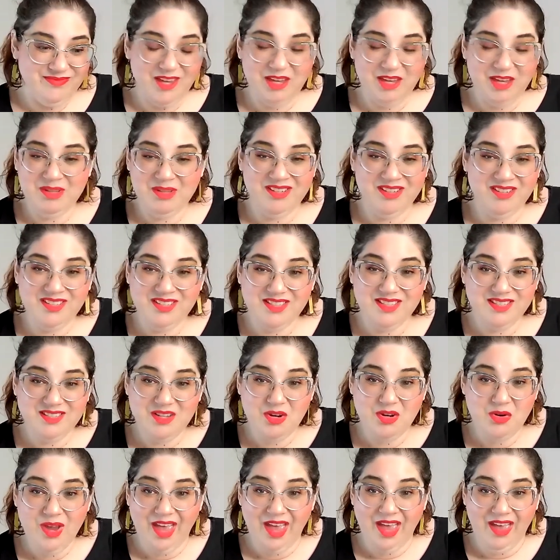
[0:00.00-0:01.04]
I mean, it's
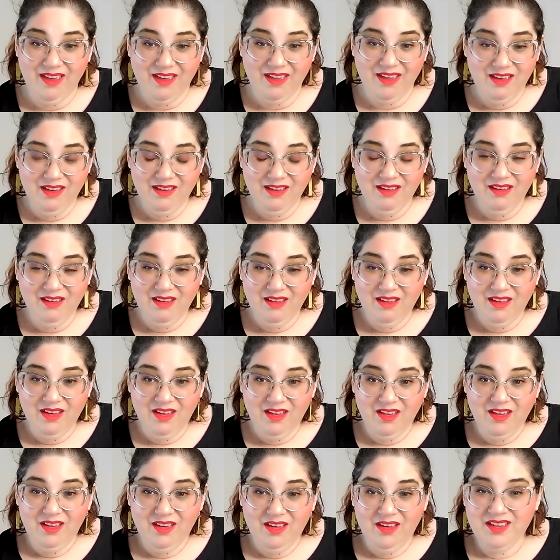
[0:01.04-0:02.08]
okay.
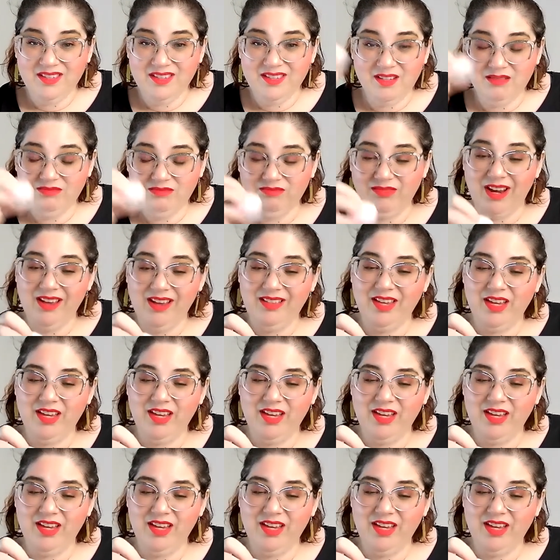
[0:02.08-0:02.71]
It's all right.